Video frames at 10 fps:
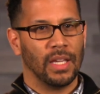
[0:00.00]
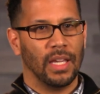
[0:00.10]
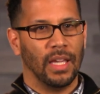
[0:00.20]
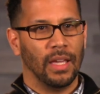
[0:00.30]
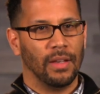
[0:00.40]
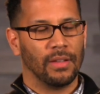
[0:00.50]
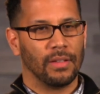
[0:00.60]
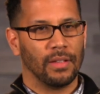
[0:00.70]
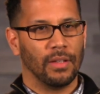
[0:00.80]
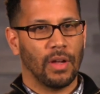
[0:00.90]
and
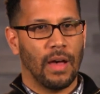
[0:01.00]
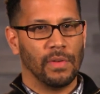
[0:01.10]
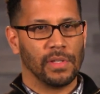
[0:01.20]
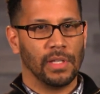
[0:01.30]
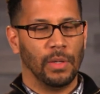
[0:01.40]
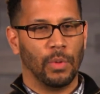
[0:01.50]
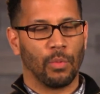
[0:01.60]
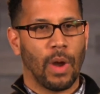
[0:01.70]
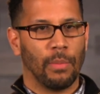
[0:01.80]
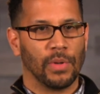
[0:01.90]
obviously
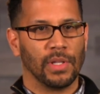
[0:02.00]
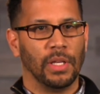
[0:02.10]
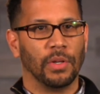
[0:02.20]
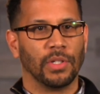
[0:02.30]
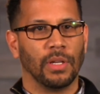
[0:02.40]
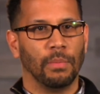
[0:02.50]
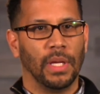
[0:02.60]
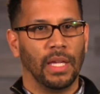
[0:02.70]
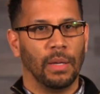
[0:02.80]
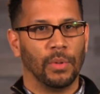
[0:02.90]
with Robert's leadership
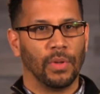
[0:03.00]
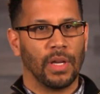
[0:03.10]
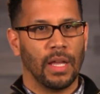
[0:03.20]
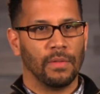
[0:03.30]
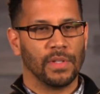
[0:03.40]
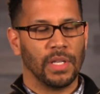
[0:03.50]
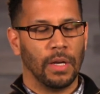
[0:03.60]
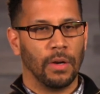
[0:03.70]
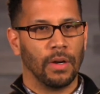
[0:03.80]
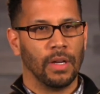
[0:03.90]
being able to kind of
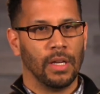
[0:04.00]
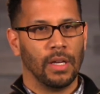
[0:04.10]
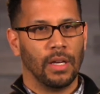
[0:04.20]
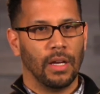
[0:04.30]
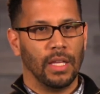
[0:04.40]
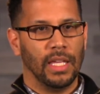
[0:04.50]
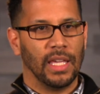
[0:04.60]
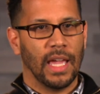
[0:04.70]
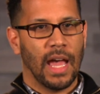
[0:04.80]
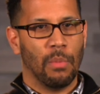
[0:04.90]
steer
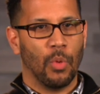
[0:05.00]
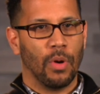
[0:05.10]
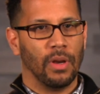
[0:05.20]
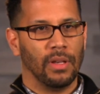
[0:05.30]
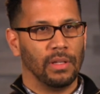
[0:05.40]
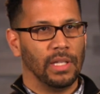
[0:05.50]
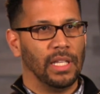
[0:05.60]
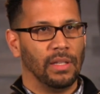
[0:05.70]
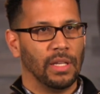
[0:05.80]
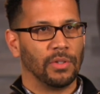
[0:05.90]
EKI more into
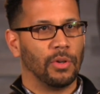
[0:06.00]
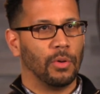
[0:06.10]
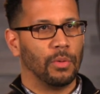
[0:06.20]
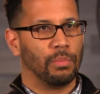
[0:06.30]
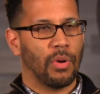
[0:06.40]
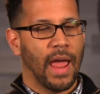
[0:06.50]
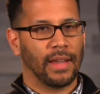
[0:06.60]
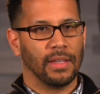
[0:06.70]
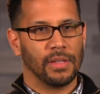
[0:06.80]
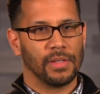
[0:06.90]
lean digital
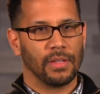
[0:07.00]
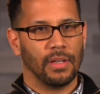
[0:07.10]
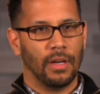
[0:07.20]
practice,